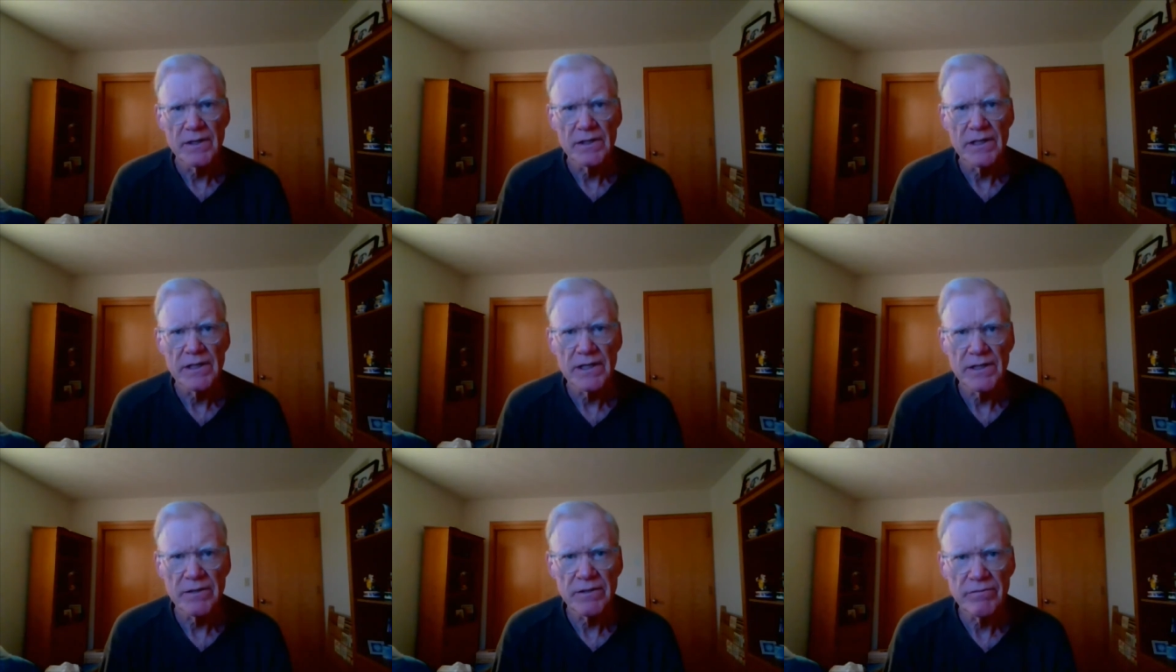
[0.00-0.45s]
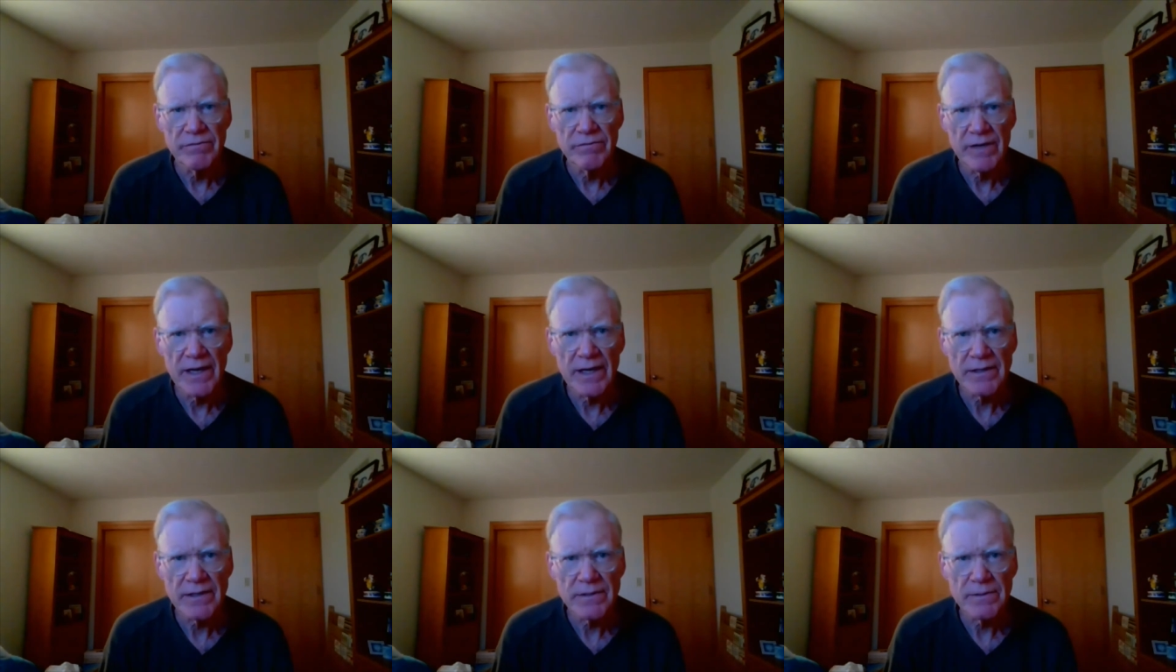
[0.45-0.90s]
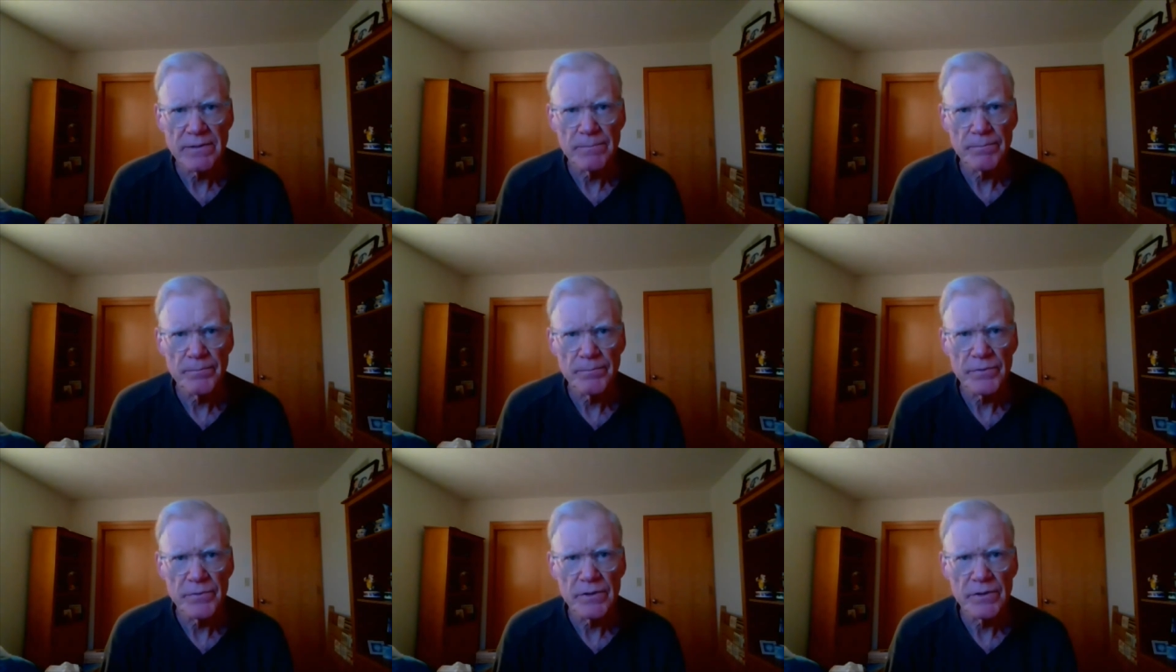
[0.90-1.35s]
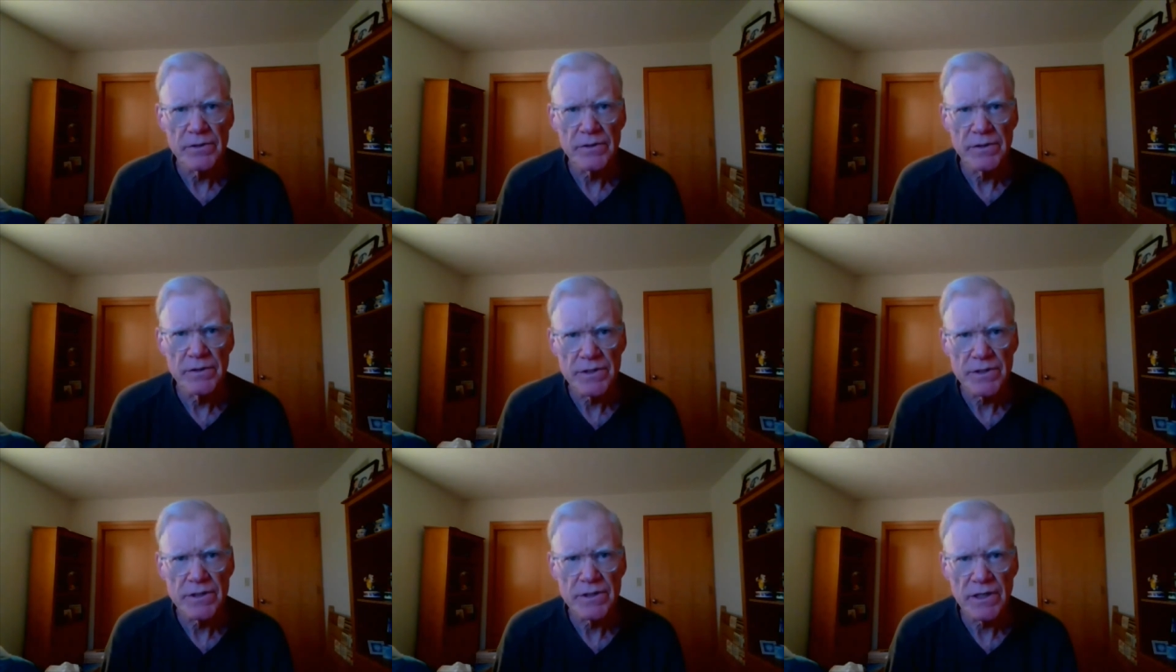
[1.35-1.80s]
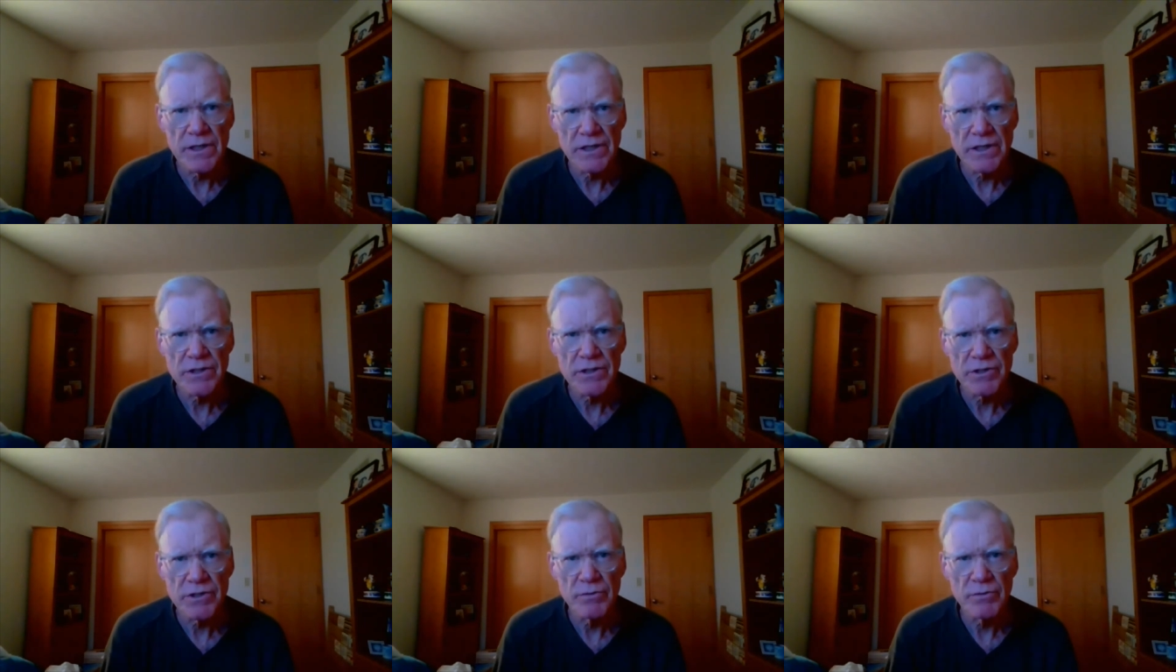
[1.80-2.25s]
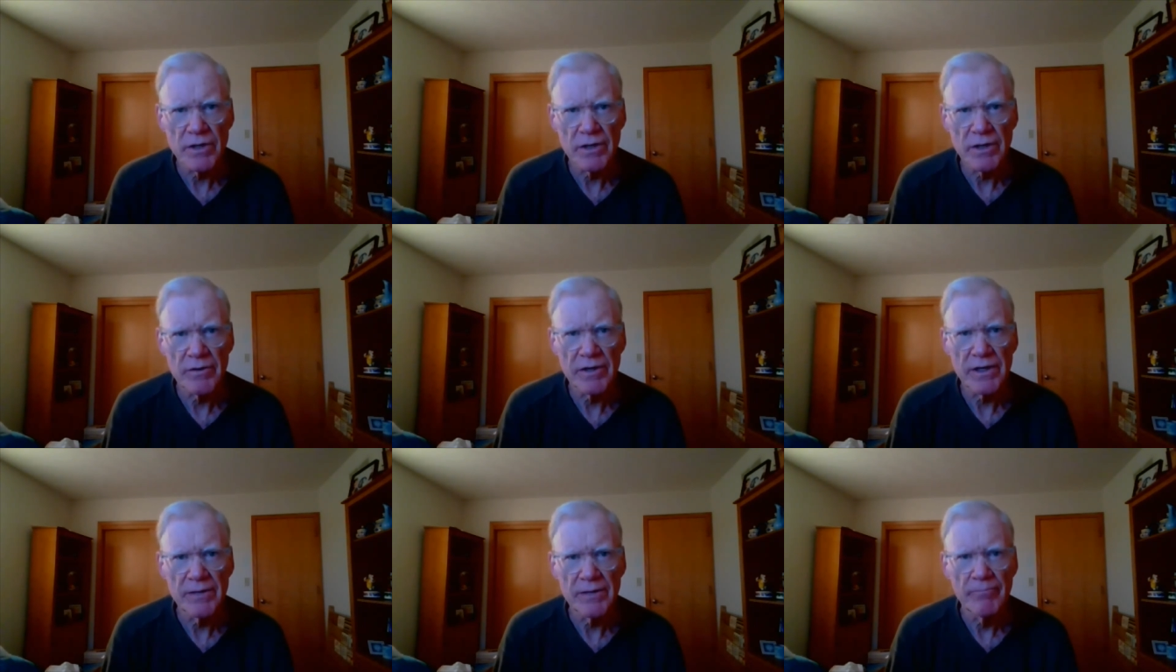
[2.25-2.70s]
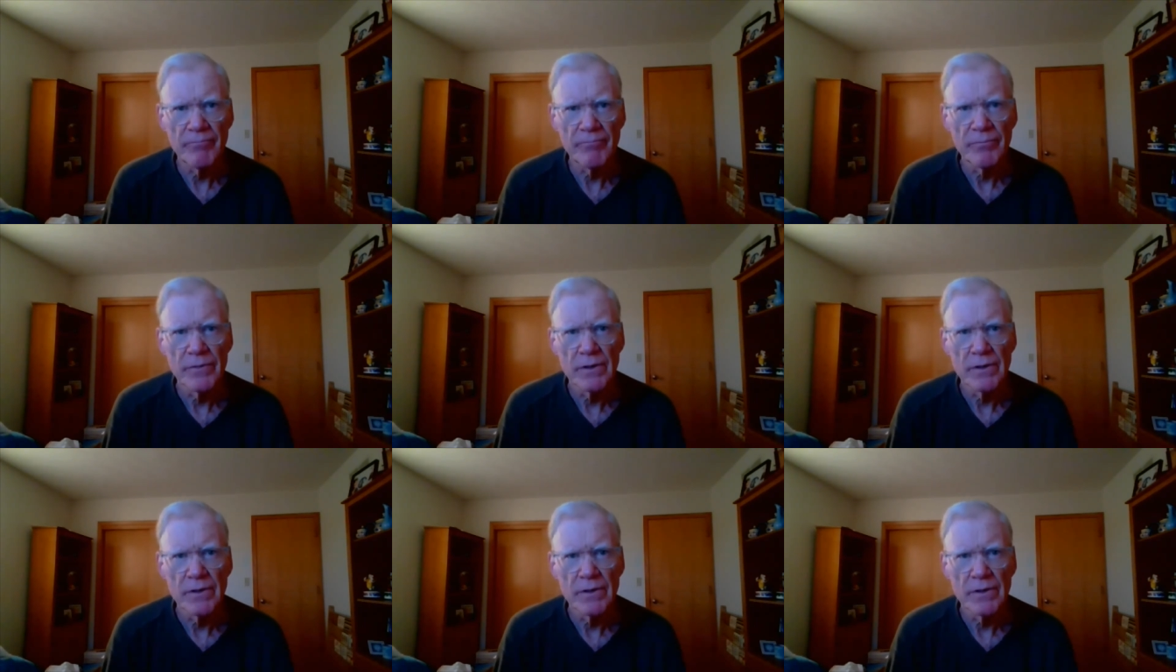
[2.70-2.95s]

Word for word: that in fact this sanctuary